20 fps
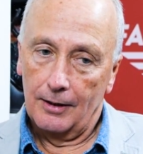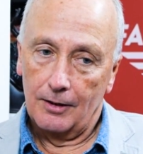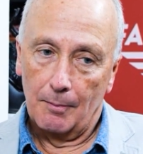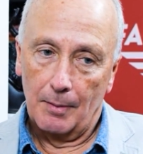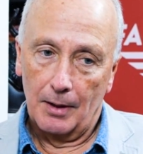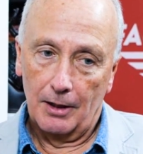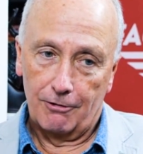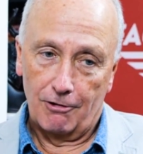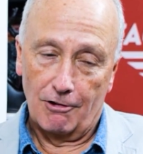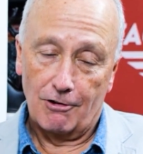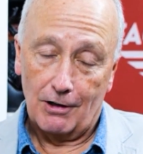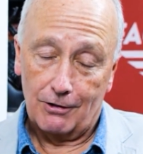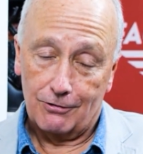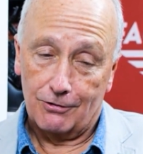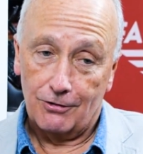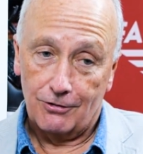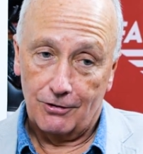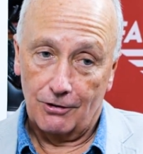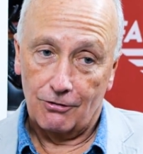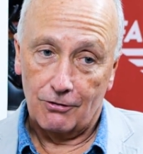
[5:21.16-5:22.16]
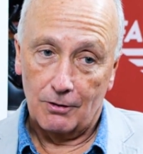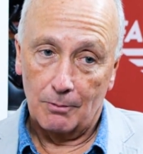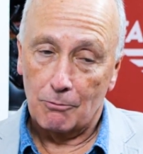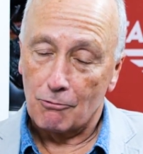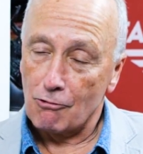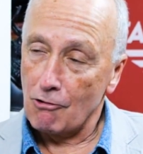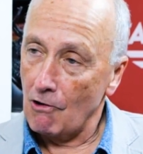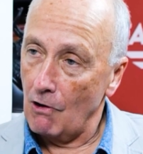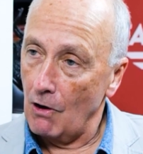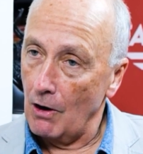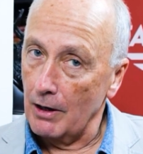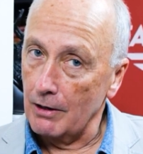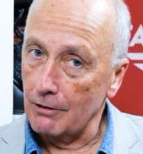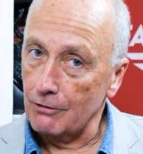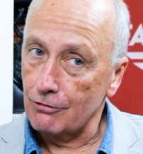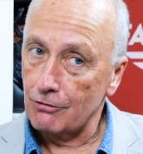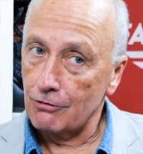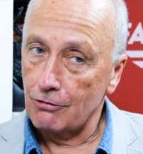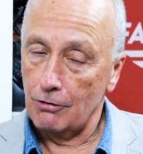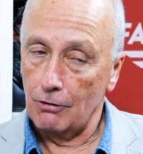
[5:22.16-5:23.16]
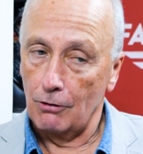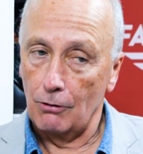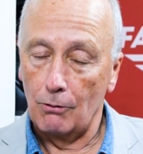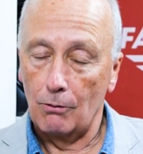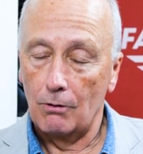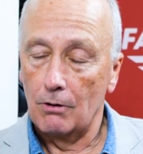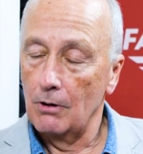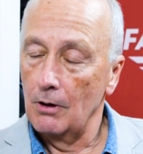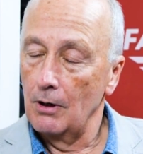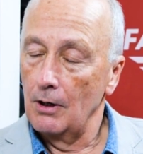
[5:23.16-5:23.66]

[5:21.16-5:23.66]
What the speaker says: And the military justice system tries to